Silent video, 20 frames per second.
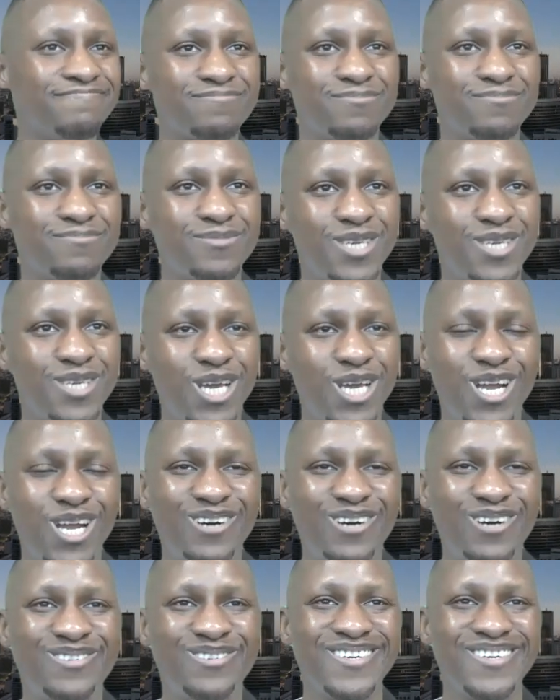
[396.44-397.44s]
You
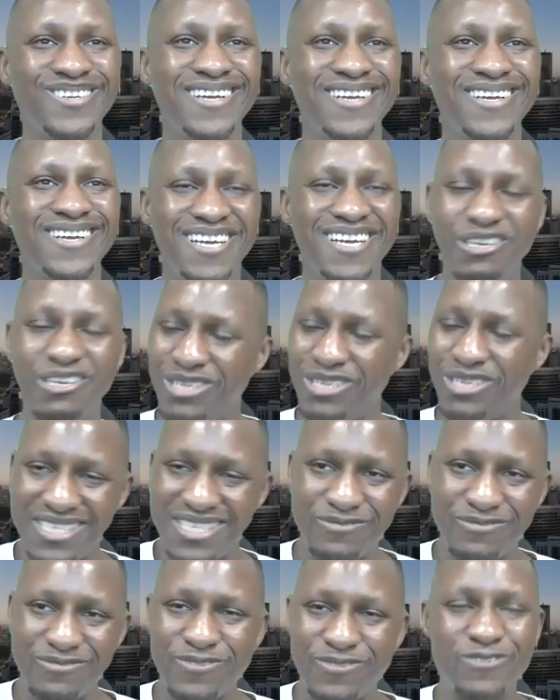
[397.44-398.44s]
know, they
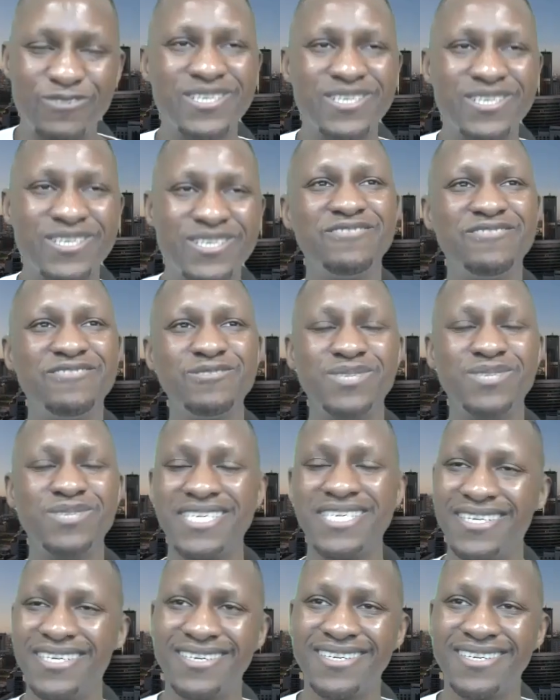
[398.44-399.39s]
live very comfortably.